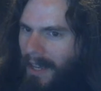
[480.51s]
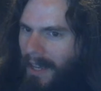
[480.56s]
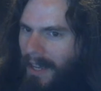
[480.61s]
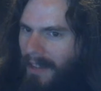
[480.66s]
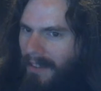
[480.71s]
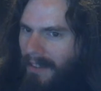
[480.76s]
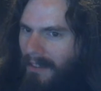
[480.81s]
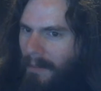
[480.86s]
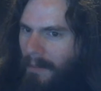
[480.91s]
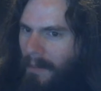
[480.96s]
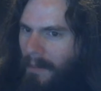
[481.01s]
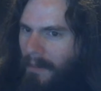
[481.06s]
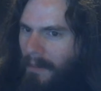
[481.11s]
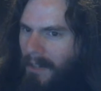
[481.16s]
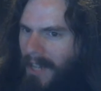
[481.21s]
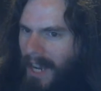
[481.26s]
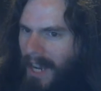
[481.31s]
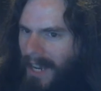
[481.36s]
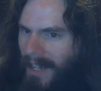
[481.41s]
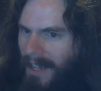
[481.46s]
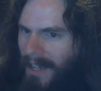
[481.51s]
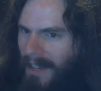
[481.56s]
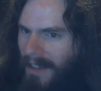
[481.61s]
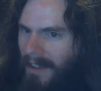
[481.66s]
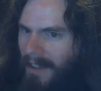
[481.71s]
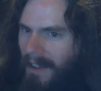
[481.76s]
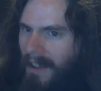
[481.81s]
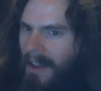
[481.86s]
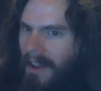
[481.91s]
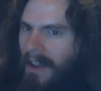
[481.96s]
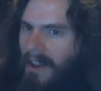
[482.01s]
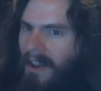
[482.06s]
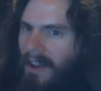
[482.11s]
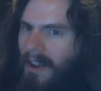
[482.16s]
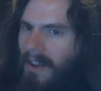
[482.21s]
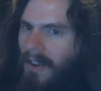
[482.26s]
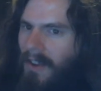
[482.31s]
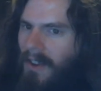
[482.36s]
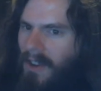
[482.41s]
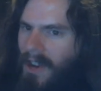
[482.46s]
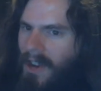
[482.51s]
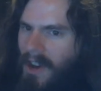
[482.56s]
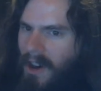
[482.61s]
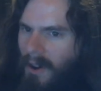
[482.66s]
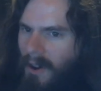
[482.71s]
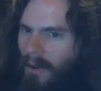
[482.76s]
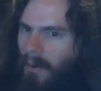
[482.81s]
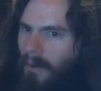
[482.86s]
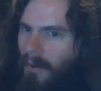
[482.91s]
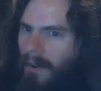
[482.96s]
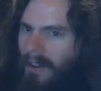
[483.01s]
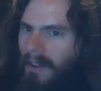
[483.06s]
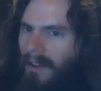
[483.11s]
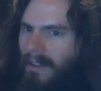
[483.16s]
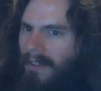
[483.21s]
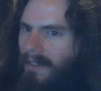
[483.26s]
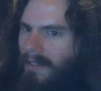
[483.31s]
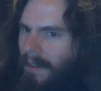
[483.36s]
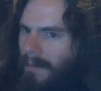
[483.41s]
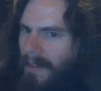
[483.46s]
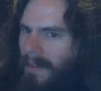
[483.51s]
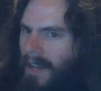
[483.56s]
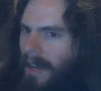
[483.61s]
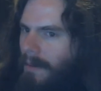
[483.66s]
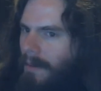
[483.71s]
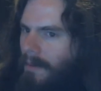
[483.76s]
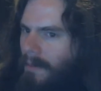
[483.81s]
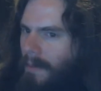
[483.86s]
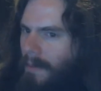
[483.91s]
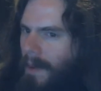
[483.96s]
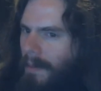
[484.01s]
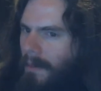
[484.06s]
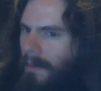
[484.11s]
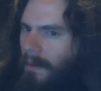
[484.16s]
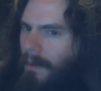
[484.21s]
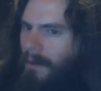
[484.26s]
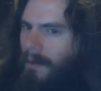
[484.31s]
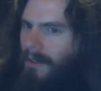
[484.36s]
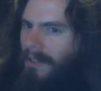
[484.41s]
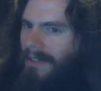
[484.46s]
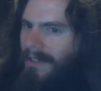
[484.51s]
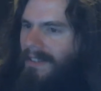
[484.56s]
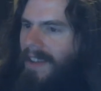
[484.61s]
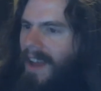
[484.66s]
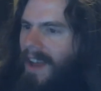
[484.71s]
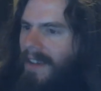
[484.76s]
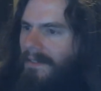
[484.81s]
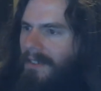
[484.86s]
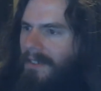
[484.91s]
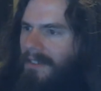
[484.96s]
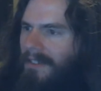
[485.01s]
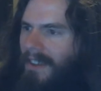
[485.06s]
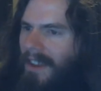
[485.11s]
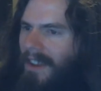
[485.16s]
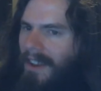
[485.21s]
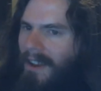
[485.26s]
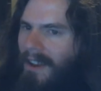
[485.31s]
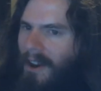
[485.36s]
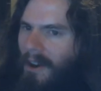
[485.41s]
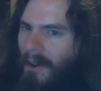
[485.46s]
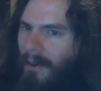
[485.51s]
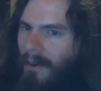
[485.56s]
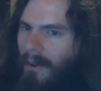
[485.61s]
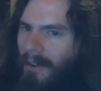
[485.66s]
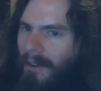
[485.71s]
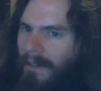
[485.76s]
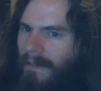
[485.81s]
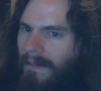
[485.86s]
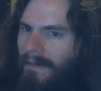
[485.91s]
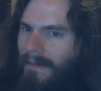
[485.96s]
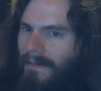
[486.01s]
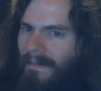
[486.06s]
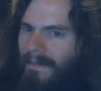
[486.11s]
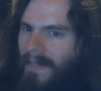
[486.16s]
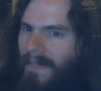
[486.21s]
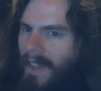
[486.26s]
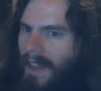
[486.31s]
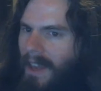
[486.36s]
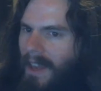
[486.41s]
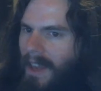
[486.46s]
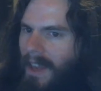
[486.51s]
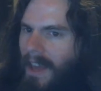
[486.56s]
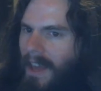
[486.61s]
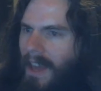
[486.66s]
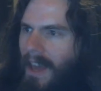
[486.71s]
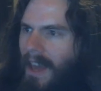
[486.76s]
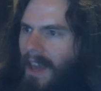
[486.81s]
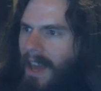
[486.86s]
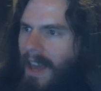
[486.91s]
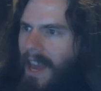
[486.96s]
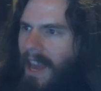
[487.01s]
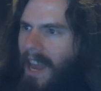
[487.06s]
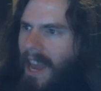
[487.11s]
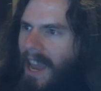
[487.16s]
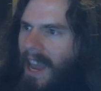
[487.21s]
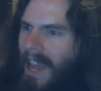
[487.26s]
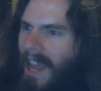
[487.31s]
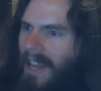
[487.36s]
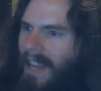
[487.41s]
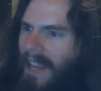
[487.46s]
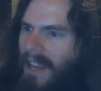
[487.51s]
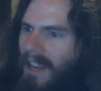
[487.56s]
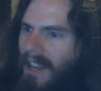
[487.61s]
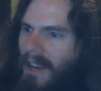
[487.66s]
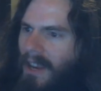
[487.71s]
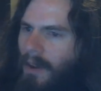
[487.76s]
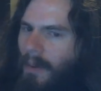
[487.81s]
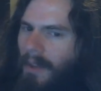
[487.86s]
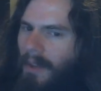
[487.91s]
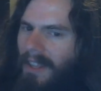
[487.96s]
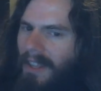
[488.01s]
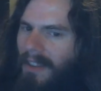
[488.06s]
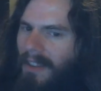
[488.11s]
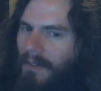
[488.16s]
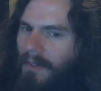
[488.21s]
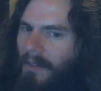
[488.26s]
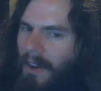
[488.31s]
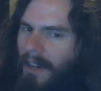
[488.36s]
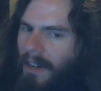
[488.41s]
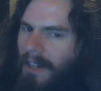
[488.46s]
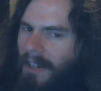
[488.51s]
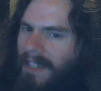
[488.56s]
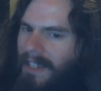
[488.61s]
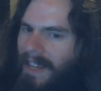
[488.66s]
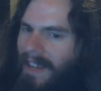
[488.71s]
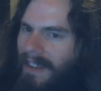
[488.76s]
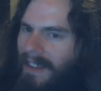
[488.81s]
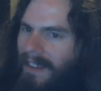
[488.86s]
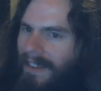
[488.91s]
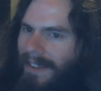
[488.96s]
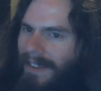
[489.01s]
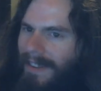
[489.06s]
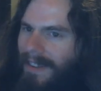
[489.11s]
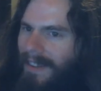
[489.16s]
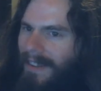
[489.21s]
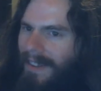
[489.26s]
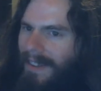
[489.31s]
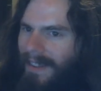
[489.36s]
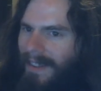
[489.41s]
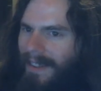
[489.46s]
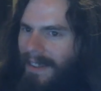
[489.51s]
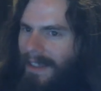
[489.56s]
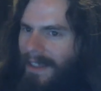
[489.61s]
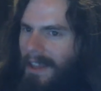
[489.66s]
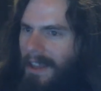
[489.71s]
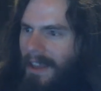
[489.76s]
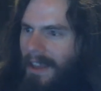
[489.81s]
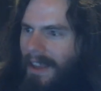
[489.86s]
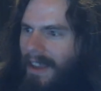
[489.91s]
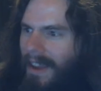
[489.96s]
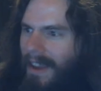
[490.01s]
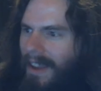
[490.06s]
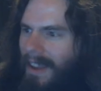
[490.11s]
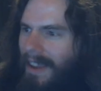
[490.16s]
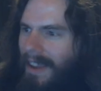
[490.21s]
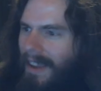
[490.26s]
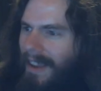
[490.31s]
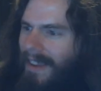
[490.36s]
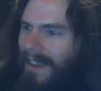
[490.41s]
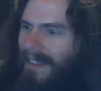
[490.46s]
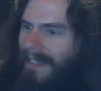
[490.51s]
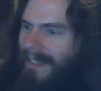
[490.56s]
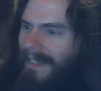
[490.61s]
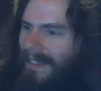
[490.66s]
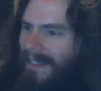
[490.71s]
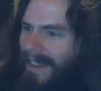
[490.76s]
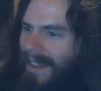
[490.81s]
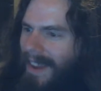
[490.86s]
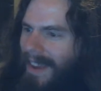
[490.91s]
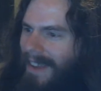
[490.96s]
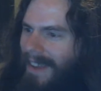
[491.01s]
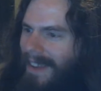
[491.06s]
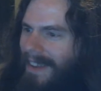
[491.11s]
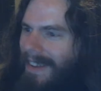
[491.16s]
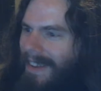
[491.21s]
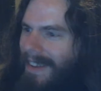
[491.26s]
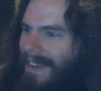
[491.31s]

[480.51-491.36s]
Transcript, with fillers: needs to be protected. No. Sometimes people just have to say no. And and, and you know what this fucker did? He, he's like